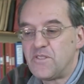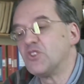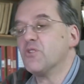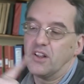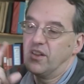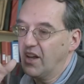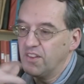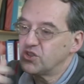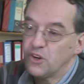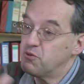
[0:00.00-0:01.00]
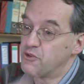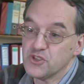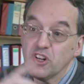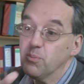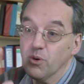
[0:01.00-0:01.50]
So, for
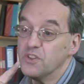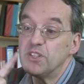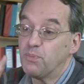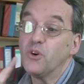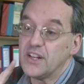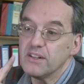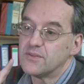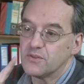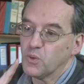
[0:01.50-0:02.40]
example, this point